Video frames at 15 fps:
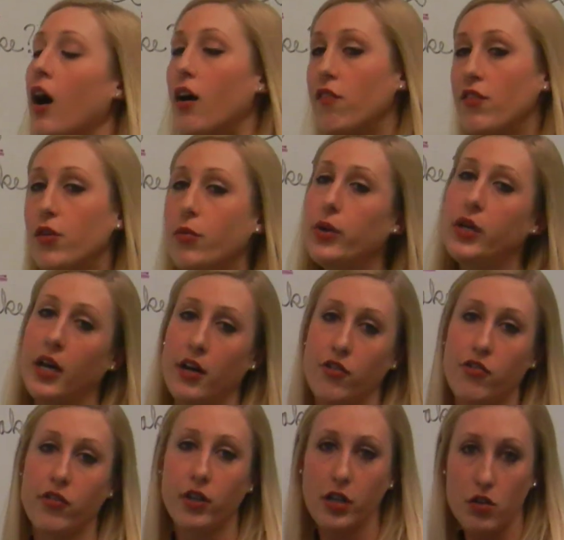of the
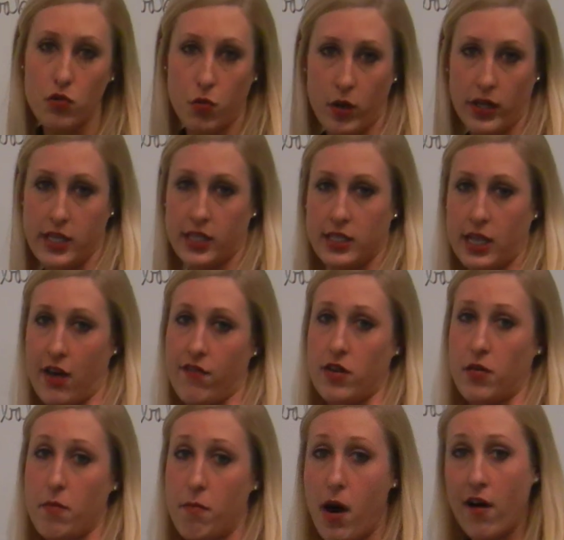
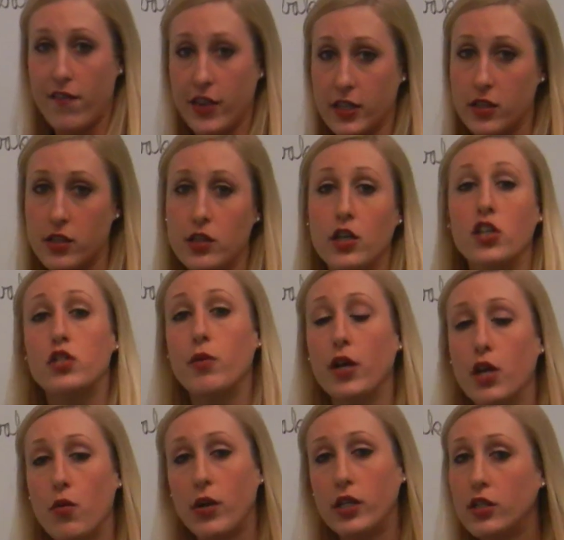127 muffins. So what
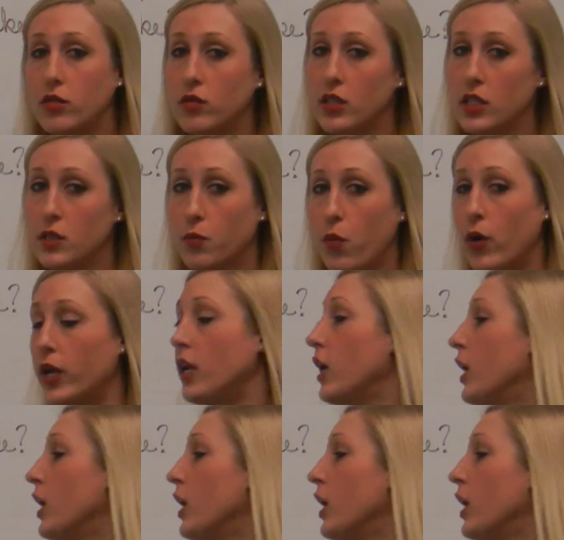you want to do at this point